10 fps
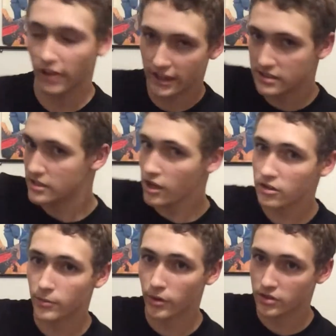likes the
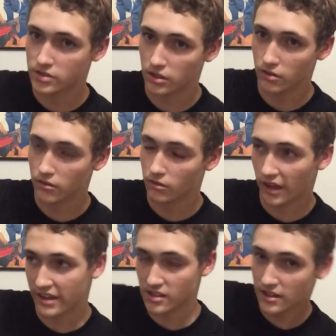other person,
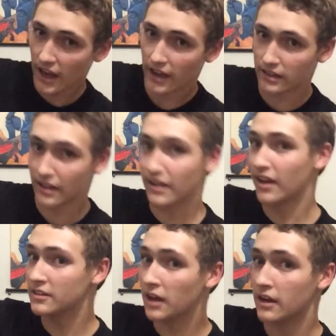likes Undyne, and then
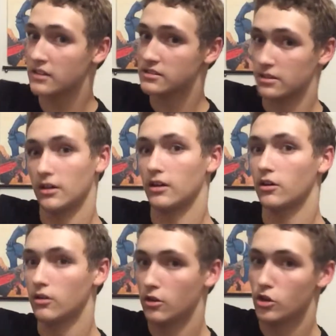Undyne is
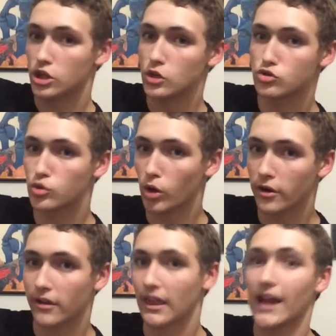the huge
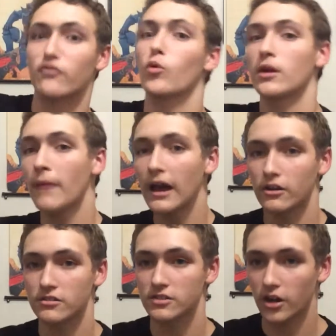warrior that everyone
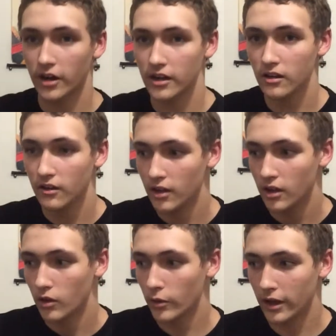admires. All right,
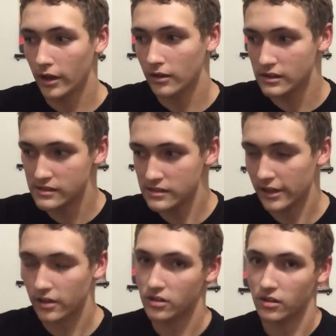when it's
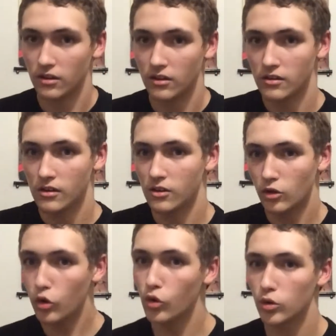like
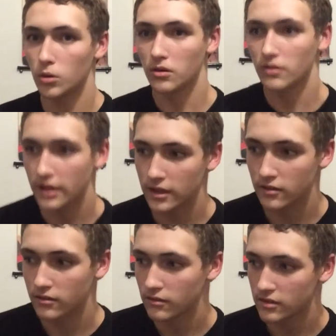cool
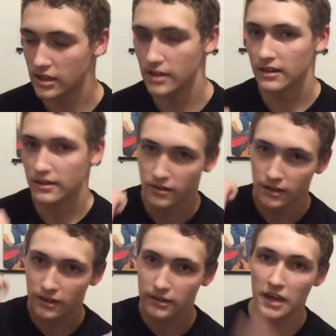and see
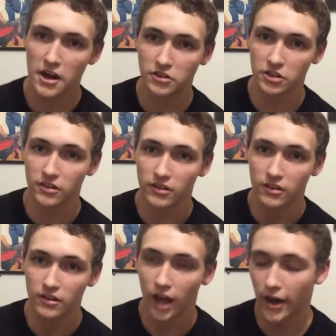character.
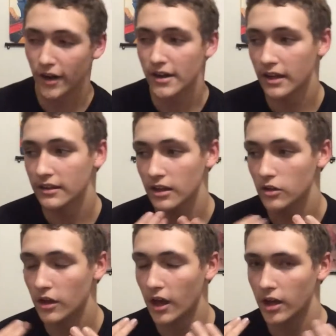All right, and then
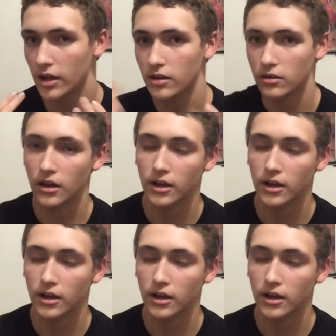you got